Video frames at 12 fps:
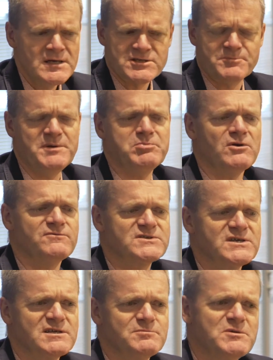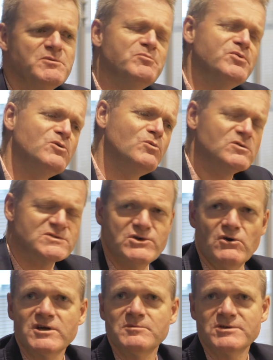So people often say to me, but Paul, what's
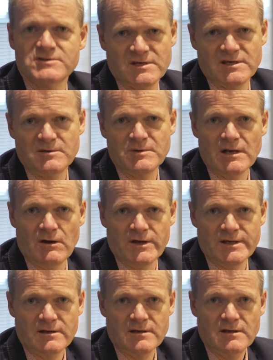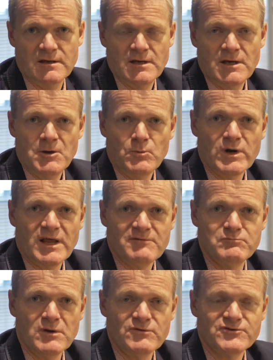the occupancy going to be like? We'll
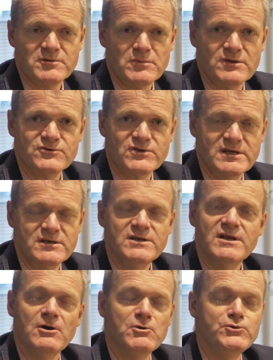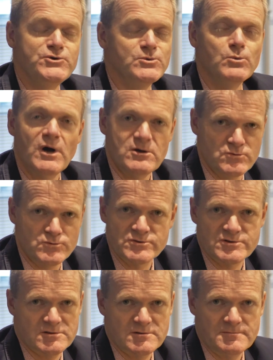have months and months on it. No, you
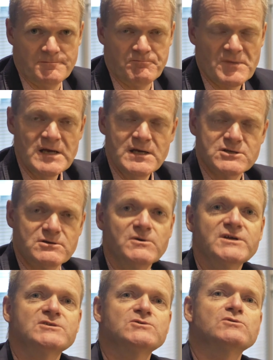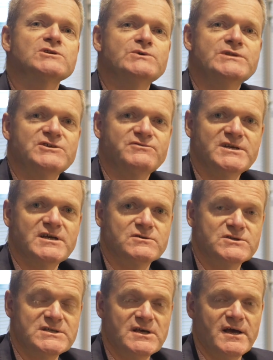won't. So I'm going to talk to you in this video
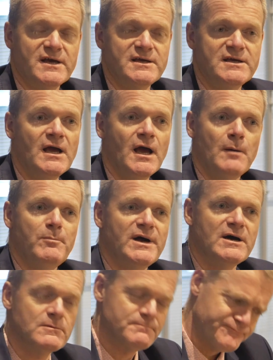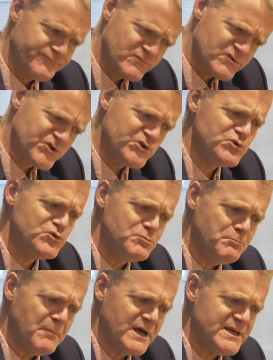today about 2
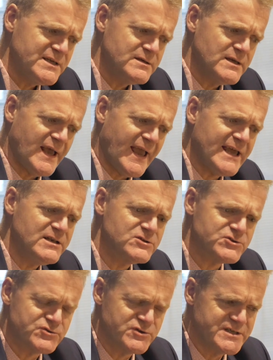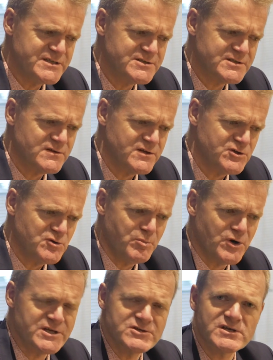main entries that your
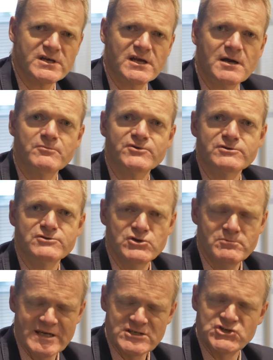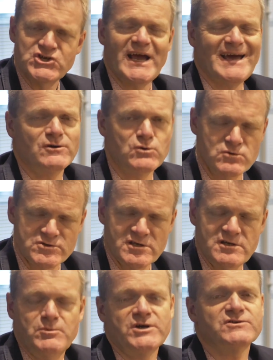bookings are going to come through, 2 main channels
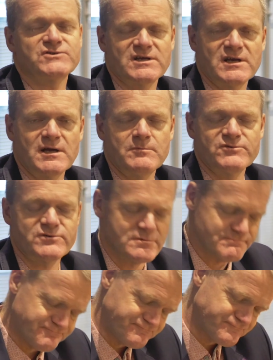that your bookings are going to come through.